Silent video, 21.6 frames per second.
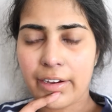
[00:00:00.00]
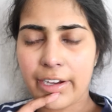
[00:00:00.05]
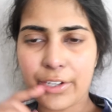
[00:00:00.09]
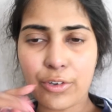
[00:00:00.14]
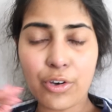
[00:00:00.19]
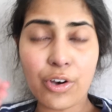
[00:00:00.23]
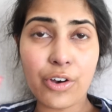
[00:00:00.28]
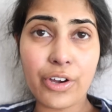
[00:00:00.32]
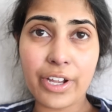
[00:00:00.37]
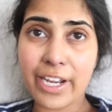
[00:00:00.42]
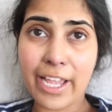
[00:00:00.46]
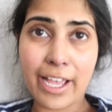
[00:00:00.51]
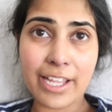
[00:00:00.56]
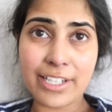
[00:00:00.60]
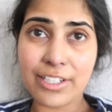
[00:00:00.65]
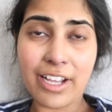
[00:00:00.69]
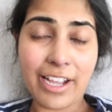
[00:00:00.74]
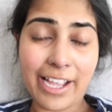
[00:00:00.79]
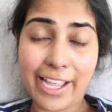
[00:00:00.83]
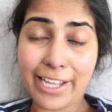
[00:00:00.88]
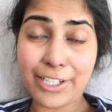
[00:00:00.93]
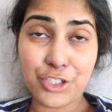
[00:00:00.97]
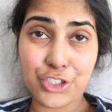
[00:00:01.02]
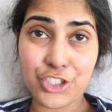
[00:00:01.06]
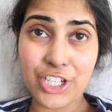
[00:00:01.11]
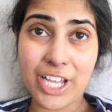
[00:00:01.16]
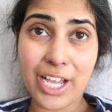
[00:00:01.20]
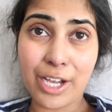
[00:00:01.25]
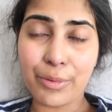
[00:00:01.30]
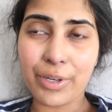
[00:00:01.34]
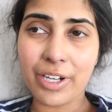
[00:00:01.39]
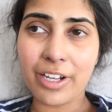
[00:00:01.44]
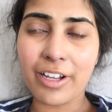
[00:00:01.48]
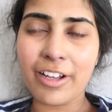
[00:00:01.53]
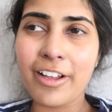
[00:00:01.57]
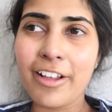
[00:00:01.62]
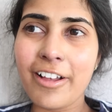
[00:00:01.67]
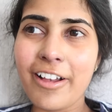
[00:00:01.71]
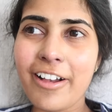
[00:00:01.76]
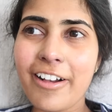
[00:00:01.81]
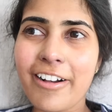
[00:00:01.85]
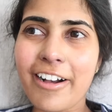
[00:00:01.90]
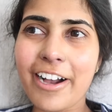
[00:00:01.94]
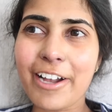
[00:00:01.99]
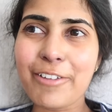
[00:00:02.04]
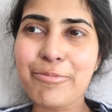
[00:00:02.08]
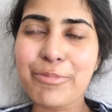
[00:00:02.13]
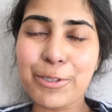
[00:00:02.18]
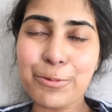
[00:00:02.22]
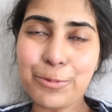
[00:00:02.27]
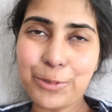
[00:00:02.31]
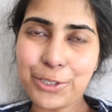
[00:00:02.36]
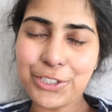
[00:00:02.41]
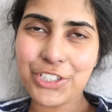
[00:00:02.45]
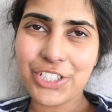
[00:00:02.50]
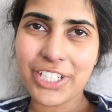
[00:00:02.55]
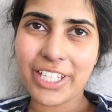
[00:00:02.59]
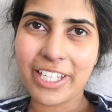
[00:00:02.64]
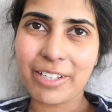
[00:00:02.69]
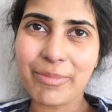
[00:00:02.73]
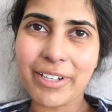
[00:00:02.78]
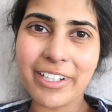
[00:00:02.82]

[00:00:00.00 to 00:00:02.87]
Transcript: I had a shower. I've been watching,